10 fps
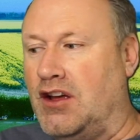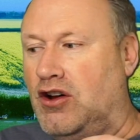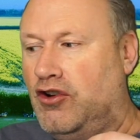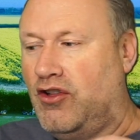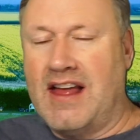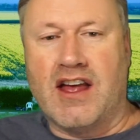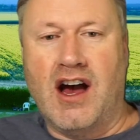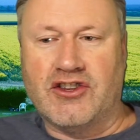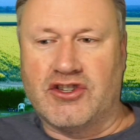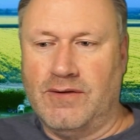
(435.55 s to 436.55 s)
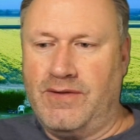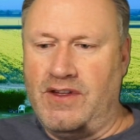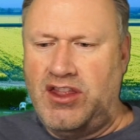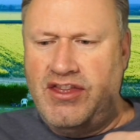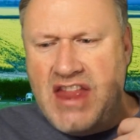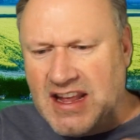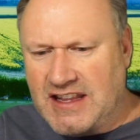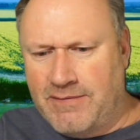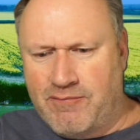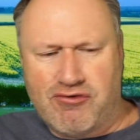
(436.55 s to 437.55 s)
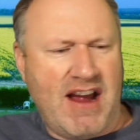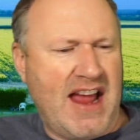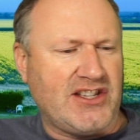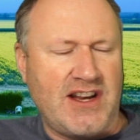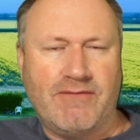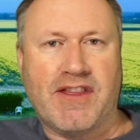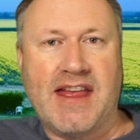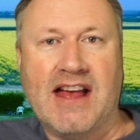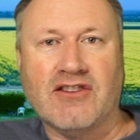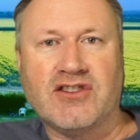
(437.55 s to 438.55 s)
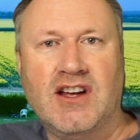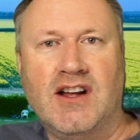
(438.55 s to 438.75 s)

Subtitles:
and all that kind of stuff, and the negative press and everything else.